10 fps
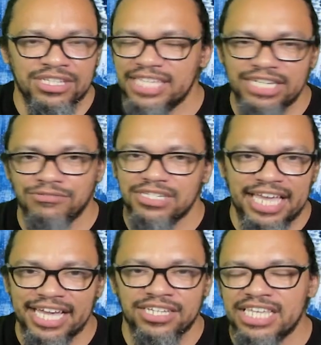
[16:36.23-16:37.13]
They don't
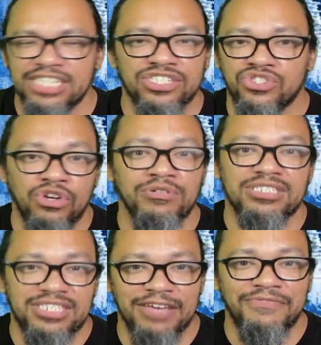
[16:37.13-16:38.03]
care. They're just throwing
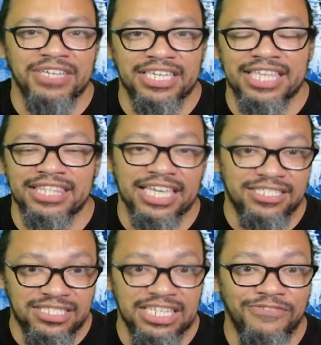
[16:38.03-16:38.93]
stuff in there that they
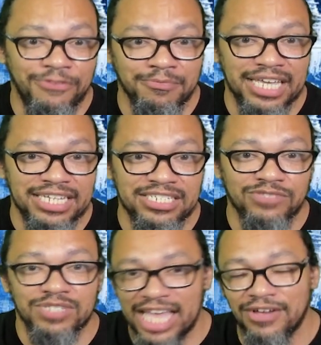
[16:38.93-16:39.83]
see from
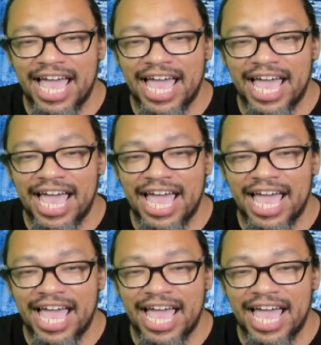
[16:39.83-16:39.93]
Legends without